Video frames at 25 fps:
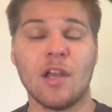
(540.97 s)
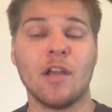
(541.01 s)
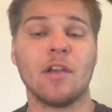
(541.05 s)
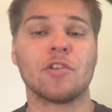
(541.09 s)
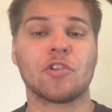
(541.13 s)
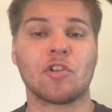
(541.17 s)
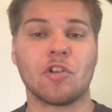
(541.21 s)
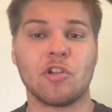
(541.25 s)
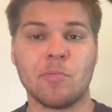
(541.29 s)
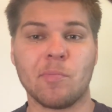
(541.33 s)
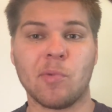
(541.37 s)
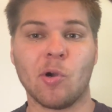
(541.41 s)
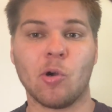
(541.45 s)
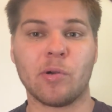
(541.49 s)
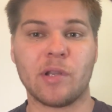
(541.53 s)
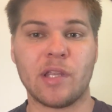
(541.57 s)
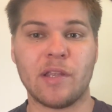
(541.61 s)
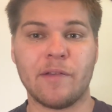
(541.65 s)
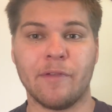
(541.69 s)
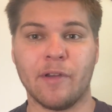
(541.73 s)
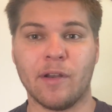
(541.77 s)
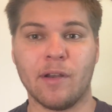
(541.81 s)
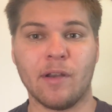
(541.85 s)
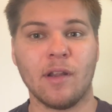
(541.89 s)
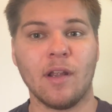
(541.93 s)
So you broke
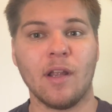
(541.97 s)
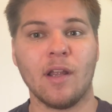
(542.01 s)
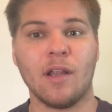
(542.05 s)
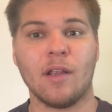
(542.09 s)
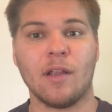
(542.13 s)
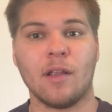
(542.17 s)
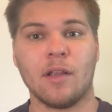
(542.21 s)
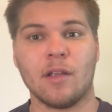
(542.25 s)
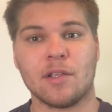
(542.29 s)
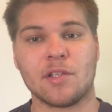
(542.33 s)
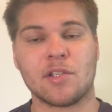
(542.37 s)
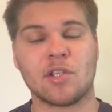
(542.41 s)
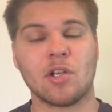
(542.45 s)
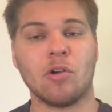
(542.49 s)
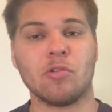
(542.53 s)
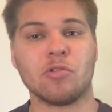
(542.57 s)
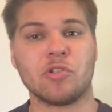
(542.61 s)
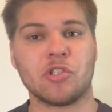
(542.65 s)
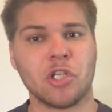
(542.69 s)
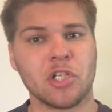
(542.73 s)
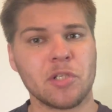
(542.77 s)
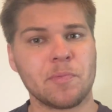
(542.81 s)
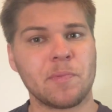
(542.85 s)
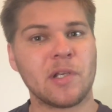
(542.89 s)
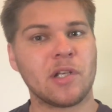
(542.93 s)
even. So
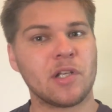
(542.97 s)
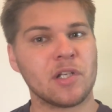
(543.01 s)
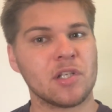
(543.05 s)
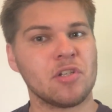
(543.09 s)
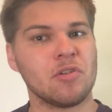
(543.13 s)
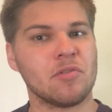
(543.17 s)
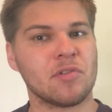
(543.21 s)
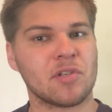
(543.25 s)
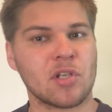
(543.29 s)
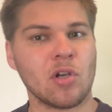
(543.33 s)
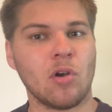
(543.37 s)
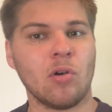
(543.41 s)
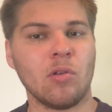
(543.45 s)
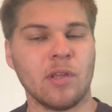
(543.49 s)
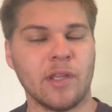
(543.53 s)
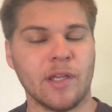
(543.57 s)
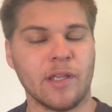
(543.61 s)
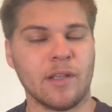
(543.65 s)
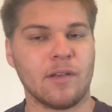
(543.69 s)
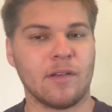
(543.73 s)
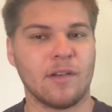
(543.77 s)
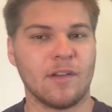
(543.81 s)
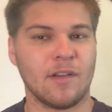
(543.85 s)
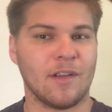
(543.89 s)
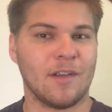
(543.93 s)
just because you sold
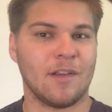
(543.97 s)
it,